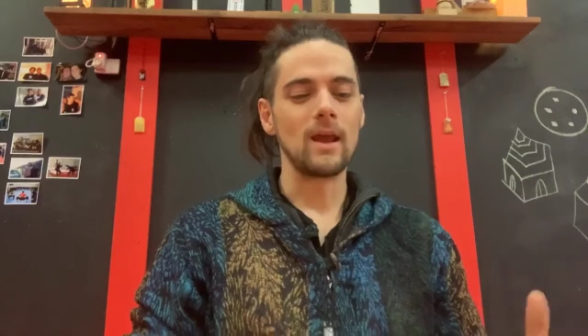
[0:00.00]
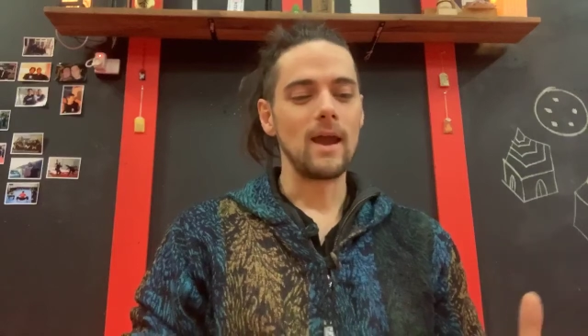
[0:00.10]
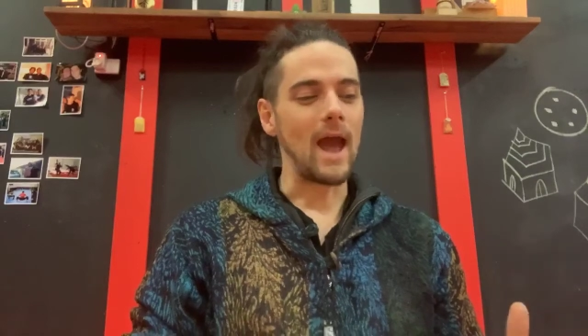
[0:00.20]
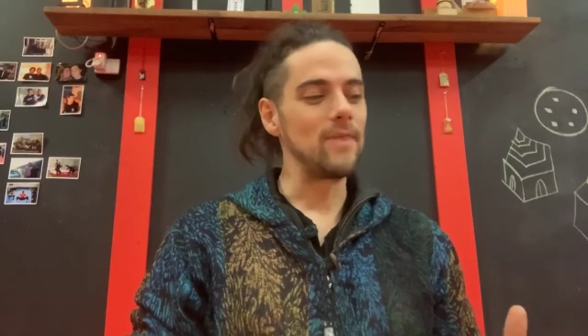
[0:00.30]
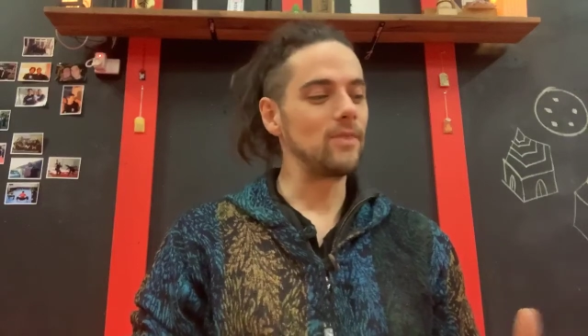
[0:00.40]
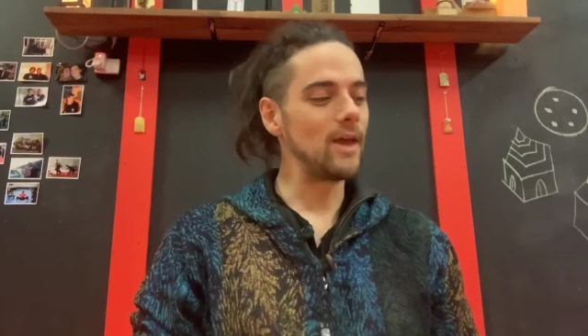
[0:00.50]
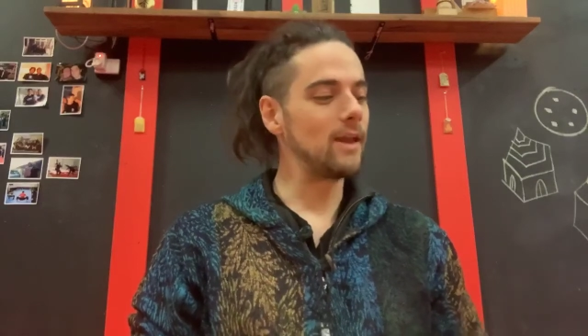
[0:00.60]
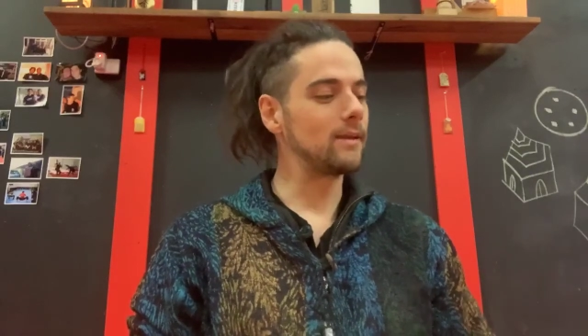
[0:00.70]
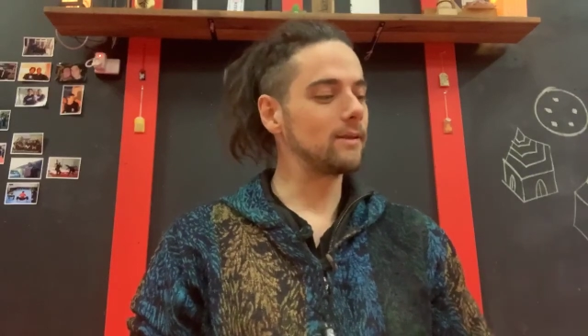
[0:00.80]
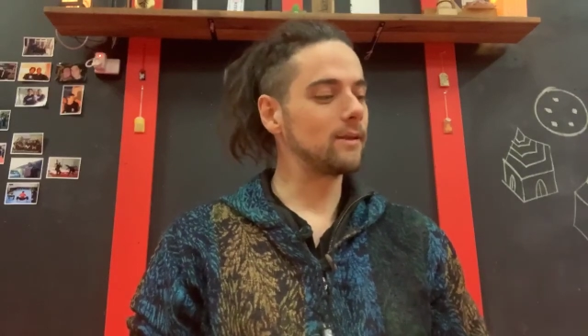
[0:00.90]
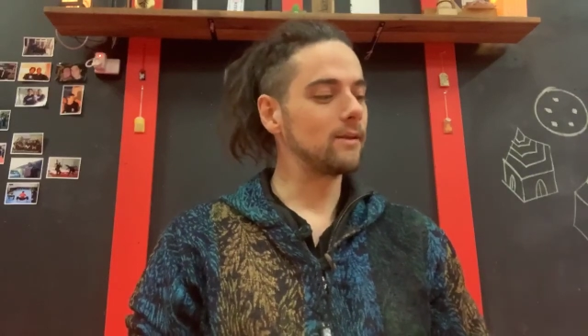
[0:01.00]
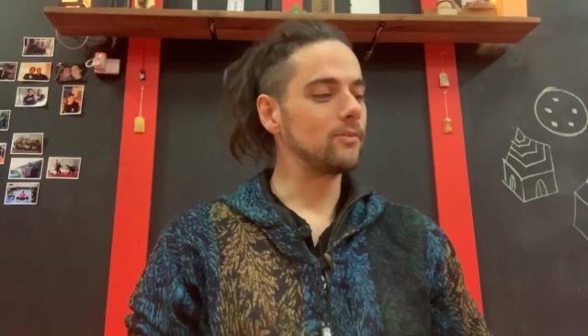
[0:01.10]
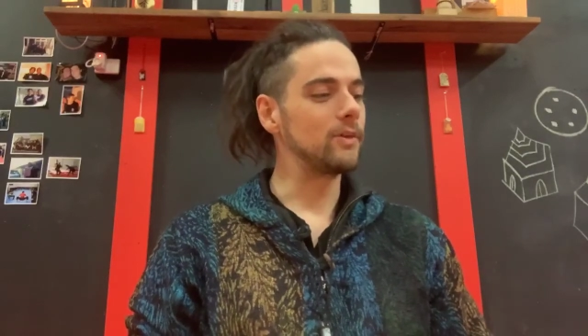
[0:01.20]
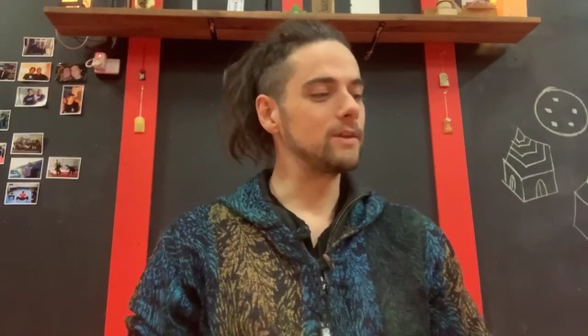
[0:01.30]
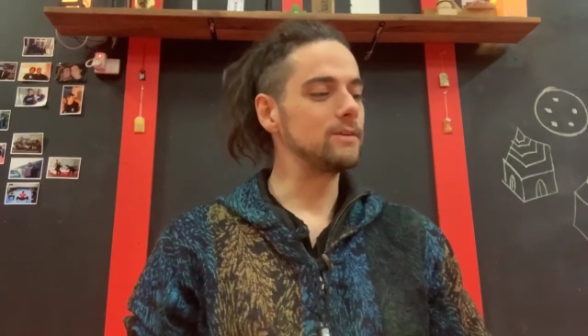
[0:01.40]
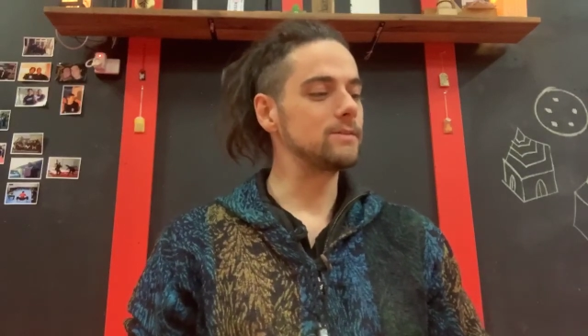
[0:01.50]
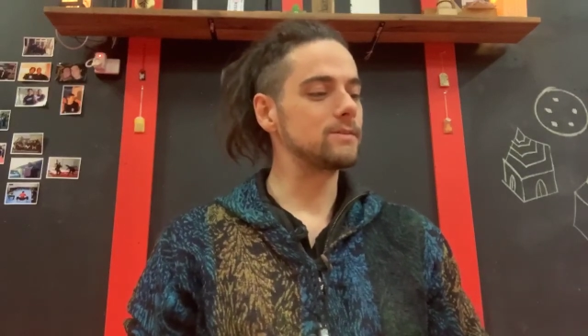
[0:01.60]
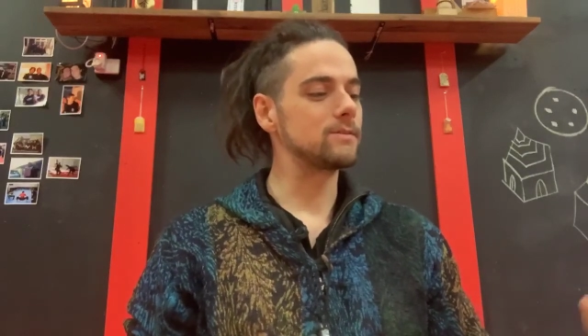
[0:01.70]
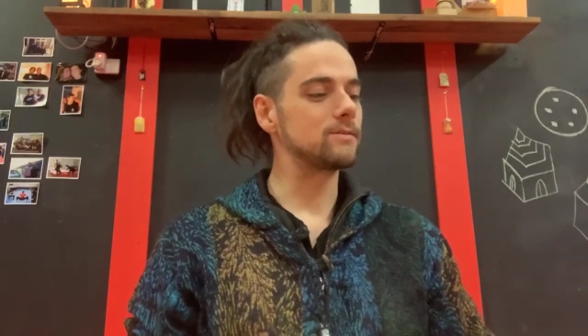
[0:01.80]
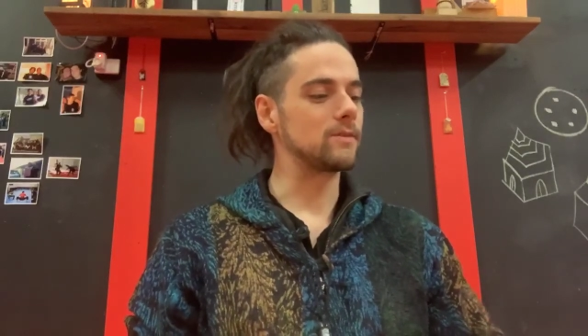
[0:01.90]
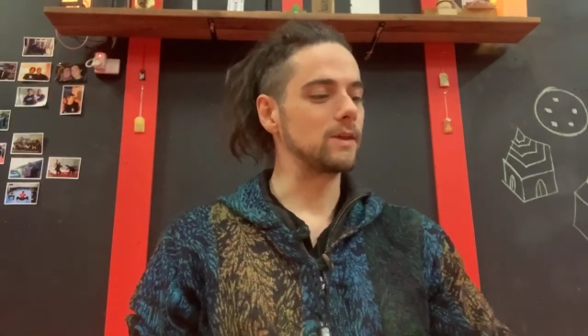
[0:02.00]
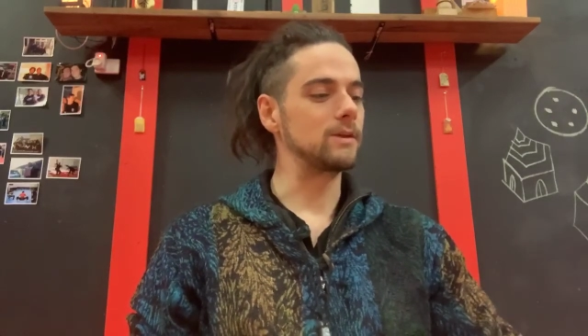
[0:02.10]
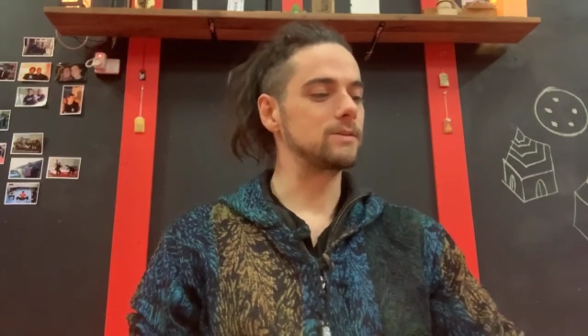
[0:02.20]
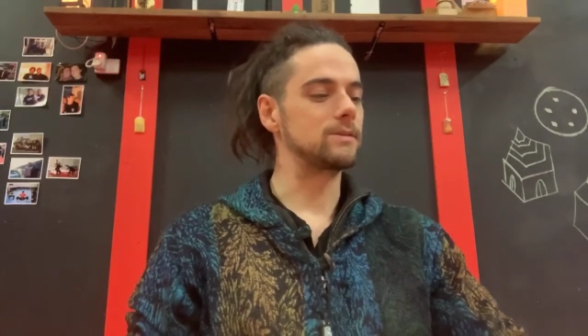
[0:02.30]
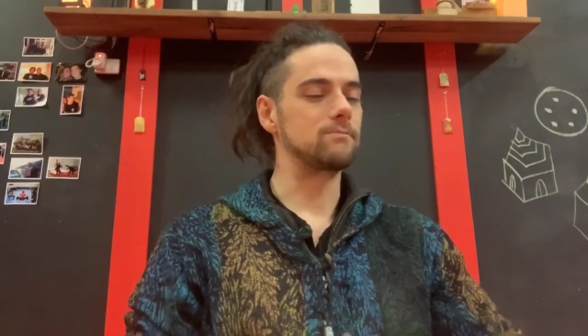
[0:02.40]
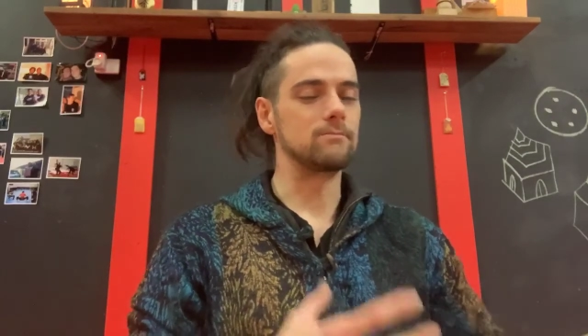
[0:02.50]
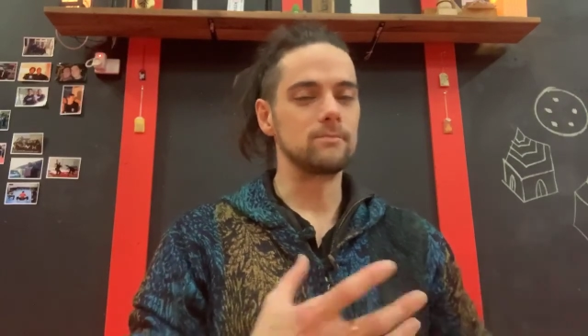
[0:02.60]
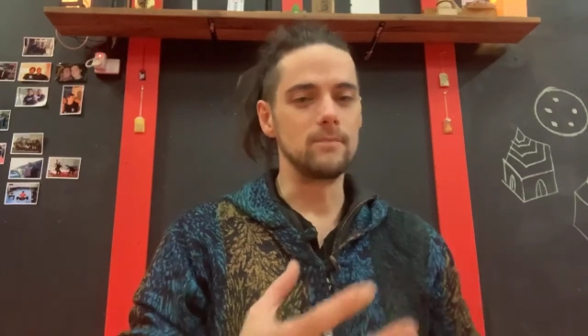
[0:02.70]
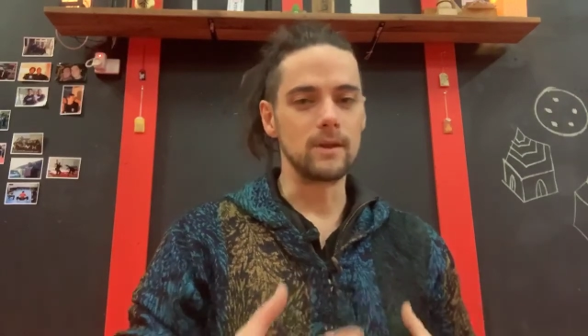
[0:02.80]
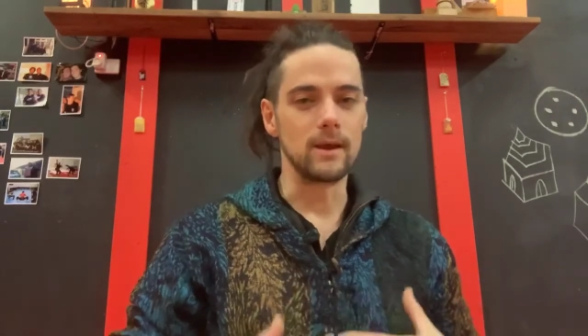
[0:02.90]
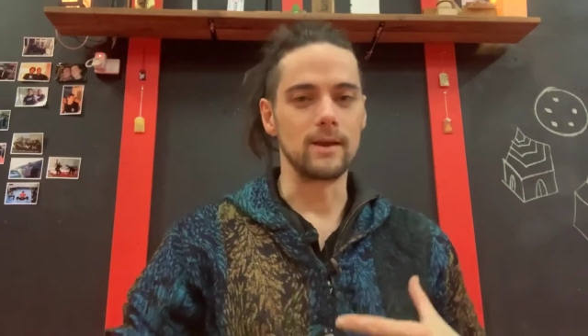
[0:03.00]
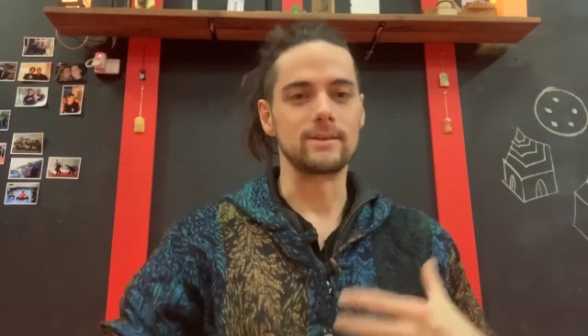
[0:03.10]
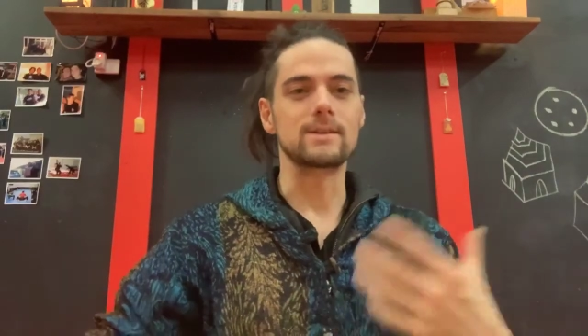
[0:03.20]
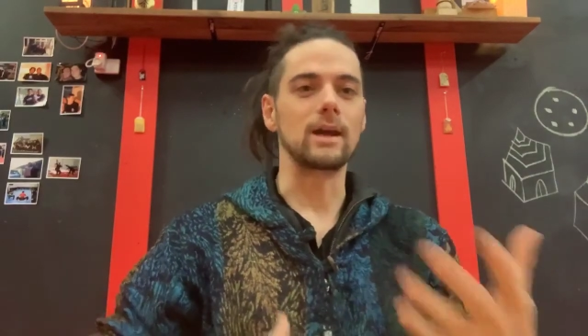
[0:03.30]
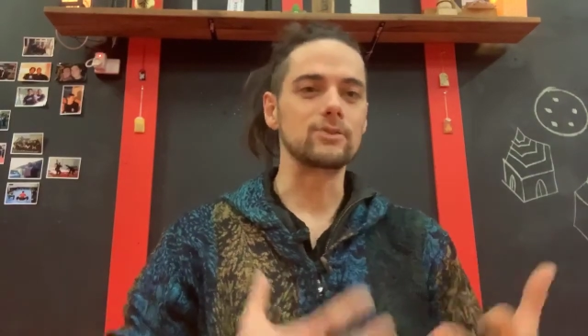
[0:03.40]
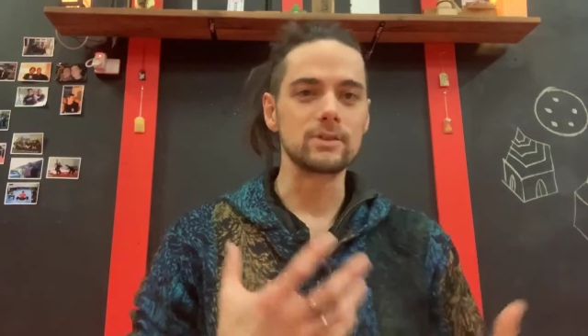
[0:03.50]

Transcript: And then these discussions,